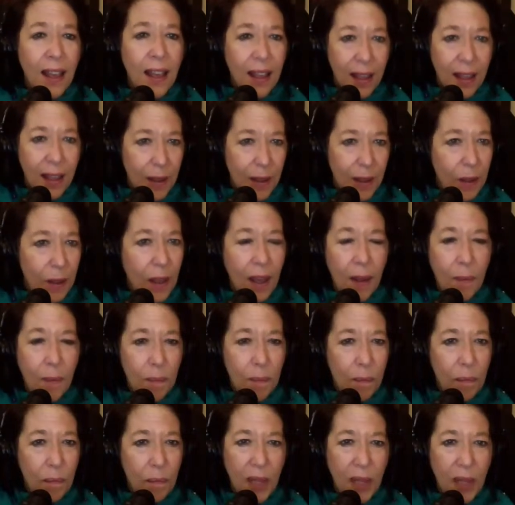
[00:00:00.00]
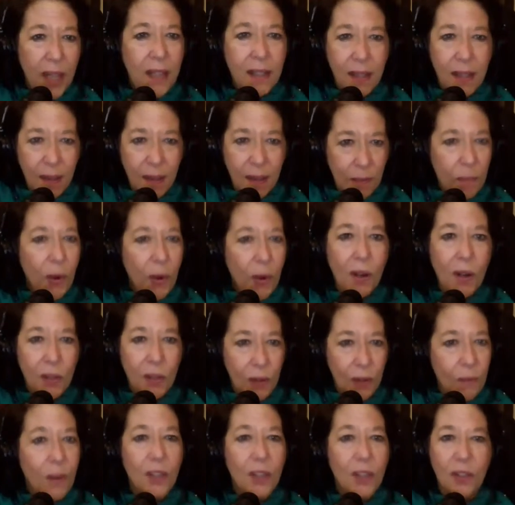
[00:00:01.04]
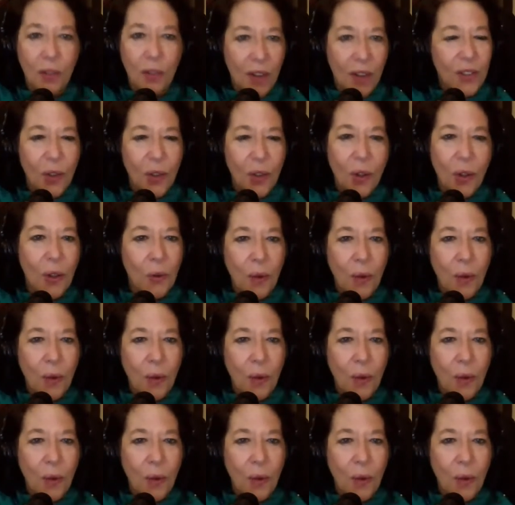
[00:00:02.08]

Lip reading: he plays bars and restaurants all